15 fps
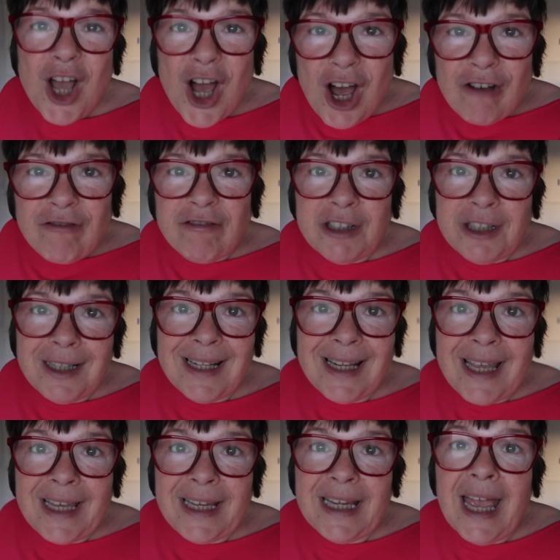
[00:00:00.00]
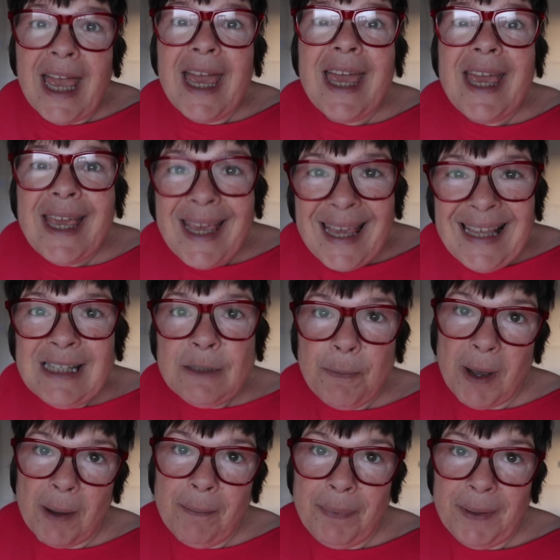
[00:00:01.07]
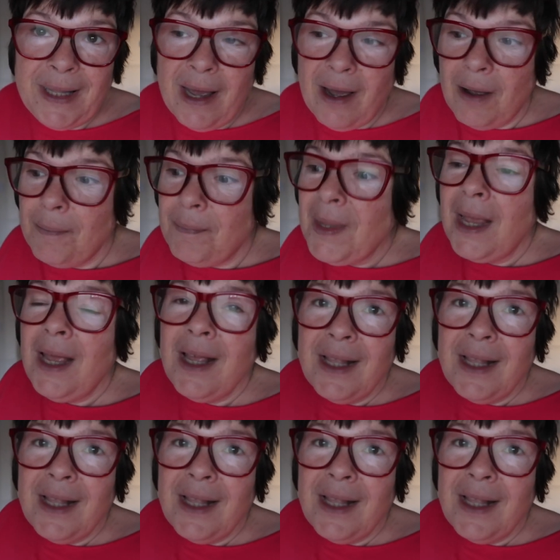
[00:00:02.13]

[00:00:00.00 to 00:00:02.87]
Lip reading: Currently, he's pumping it up.